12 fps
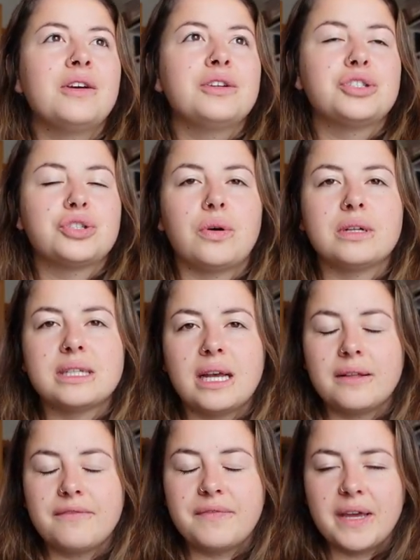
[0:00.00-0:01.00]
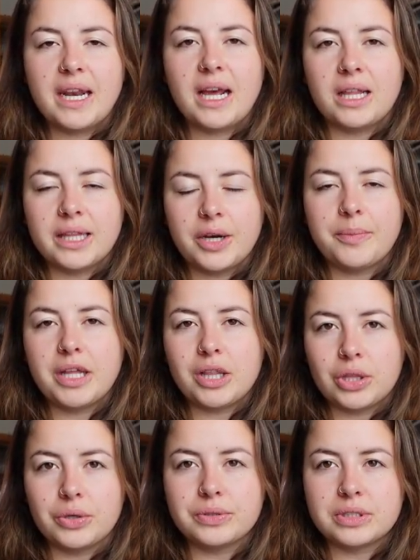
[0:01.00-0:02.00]
shorts fit a little bit
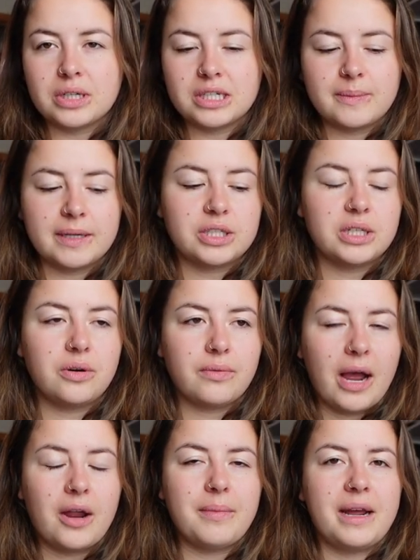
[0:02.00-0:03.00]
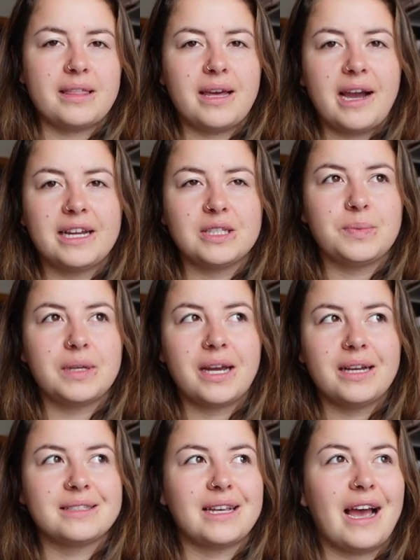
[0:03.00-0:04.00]
looser, especially around my thighs,
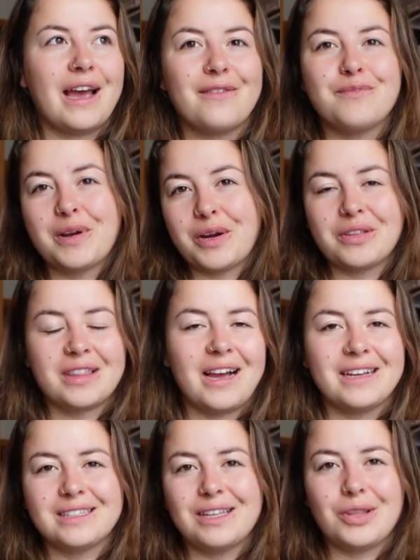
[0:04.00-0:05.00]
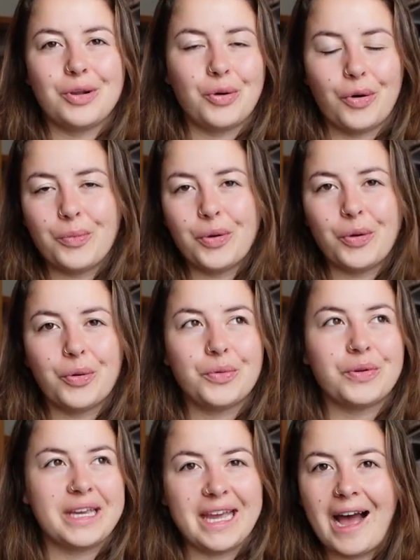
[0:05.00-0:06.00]
because I have bigger thighs than the
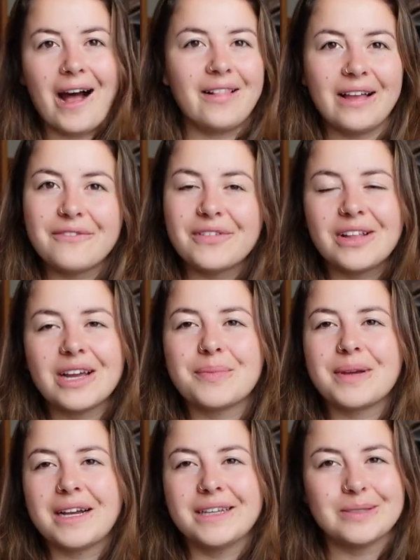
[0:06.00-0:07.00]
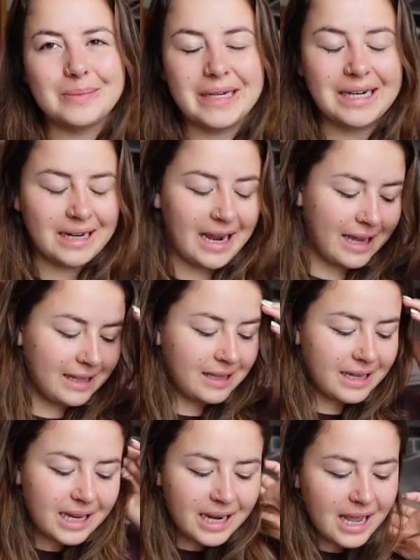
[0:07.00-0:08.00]
normal gal, I feel like, because being an
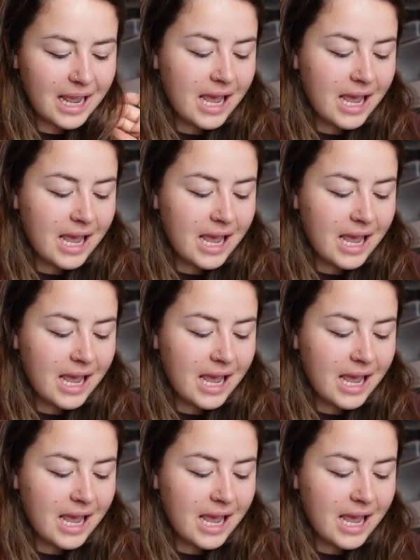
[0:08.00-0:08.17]
athlete.